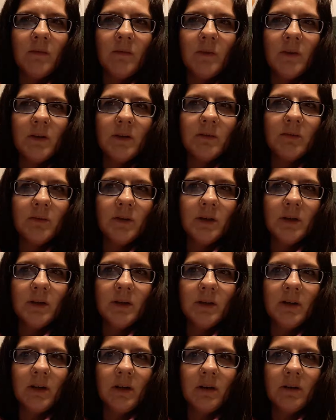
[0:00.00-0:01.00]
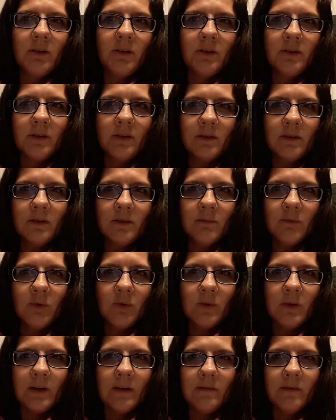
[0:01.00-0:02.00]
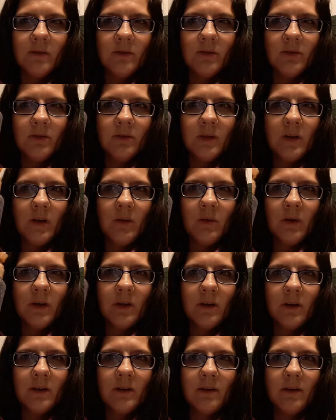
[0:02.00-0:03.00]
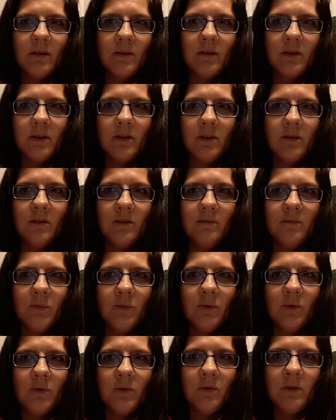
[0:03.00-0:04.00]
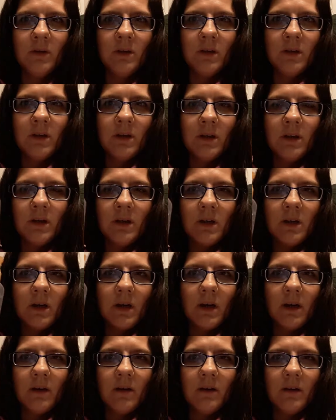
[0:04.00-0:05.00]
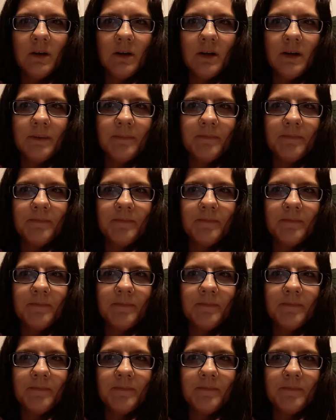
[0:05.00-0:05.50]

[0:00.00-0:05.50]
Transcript: This one, because it's the more lavendery one, I tend to use more at night.